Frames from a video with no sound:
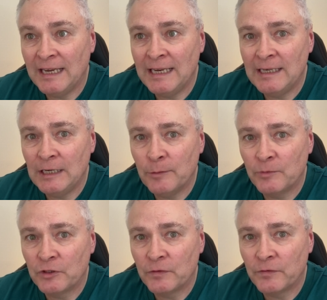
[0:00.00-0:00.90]

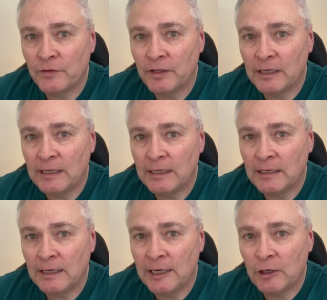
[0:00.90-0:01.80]
idioms of
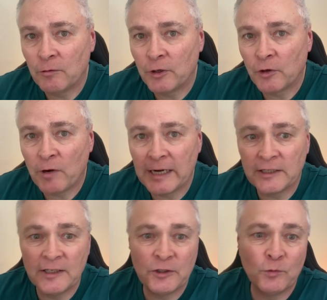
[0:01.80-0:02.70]
the era correct.
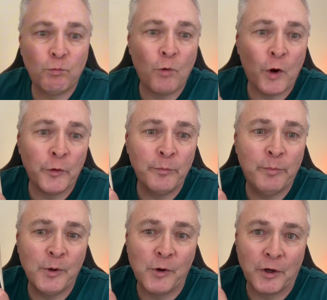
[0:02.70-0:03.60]
And this is one
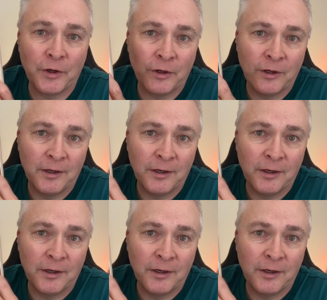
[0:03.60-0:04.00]
book